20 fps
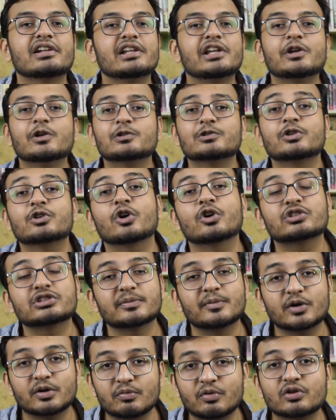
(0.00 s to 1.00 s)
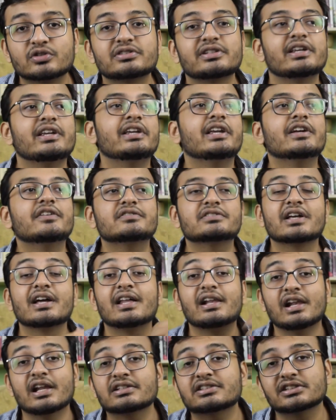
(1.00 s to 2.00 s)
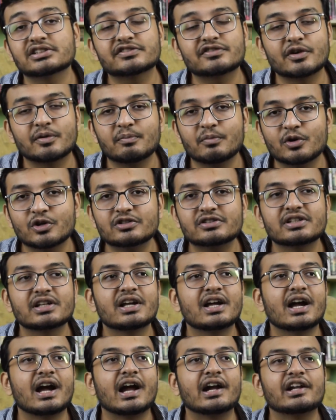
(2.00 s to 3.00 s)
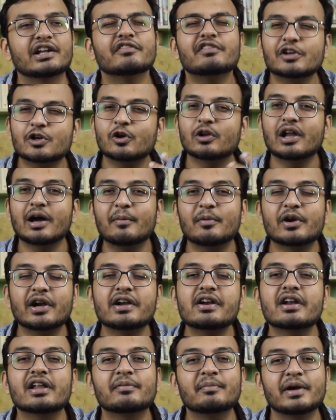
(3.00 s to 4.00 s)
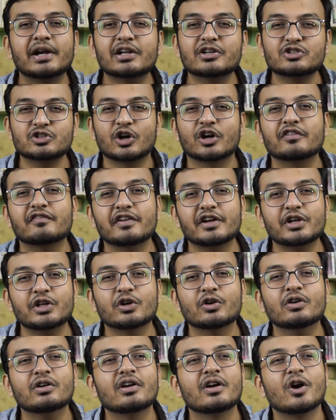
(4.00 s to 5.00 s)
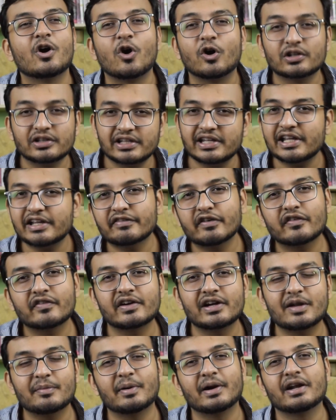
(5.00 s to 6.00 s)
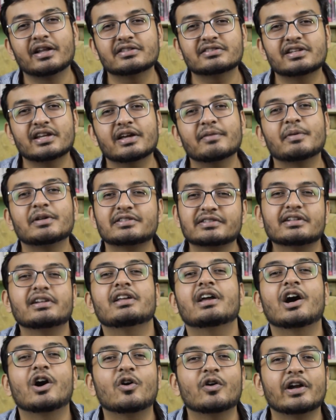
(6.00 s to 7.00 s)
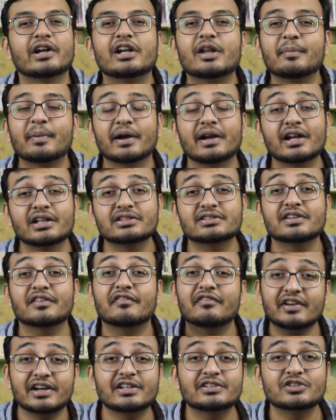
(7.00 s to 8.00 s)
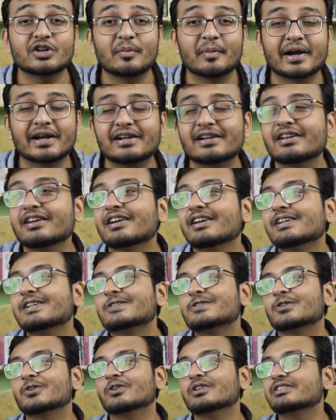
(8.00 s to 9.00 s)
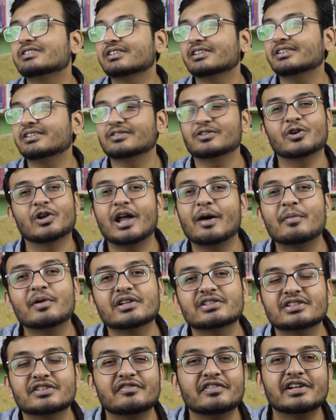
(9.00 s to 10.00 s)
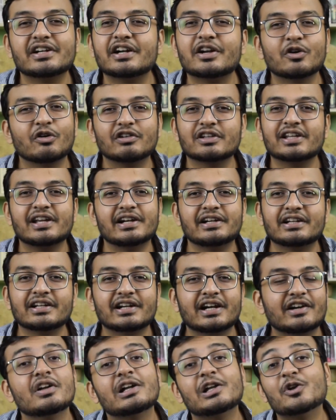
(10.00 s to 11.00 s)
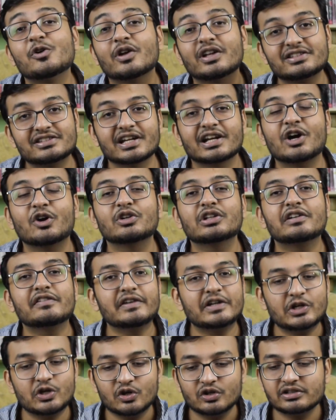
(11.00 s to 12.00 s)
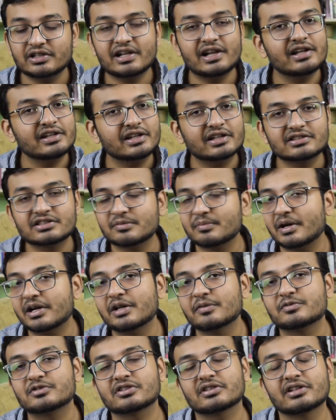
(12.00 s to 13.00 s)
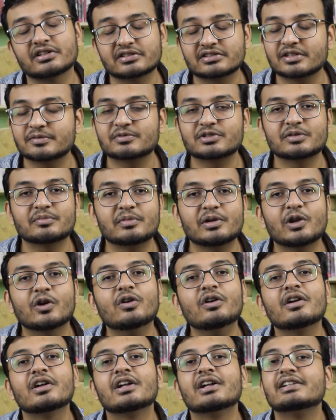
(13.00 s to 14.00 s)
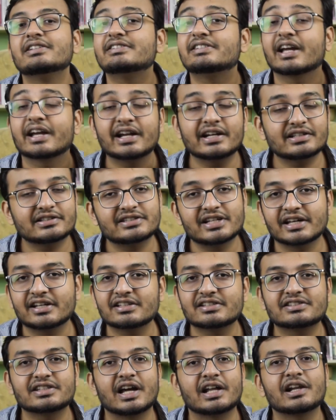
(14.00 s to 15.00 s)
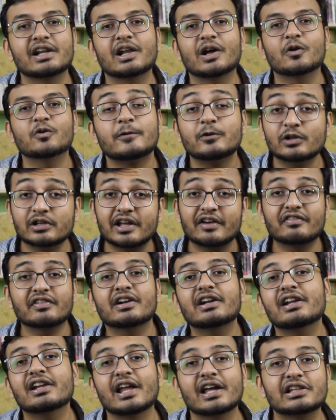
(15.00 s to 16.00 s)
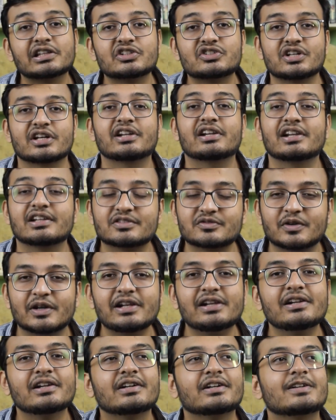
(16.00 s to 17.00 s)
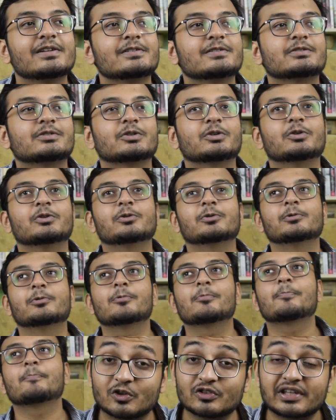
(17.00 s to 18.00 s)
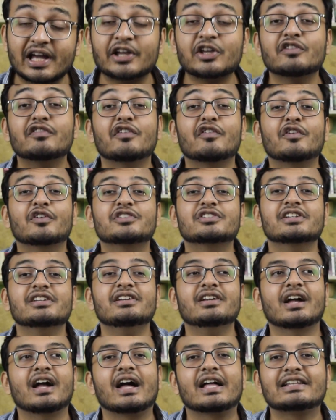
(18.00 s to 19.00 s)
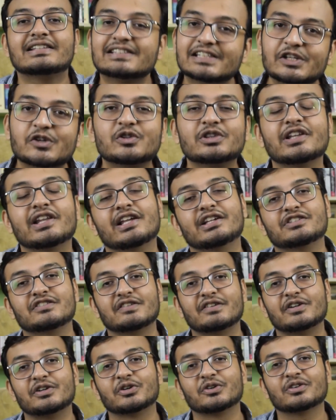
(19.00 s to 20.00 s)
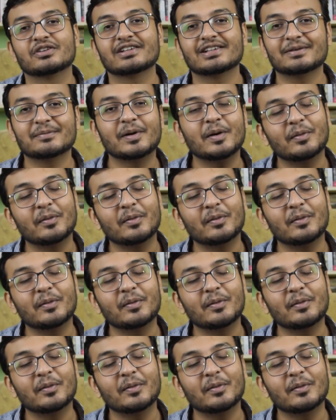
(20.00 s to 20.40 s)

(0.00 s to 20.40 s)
He also talks about books. He gives lessons from books, and we collaborated and made a short video on the eve of Independence Day, basically how independence frees your mind. So it's a collaboration we did over the internet. You can check out the video. The link is in my description below. Check his channel out. You'll definitely like the channel as well. So thank you for watching and see you in the next video. Bye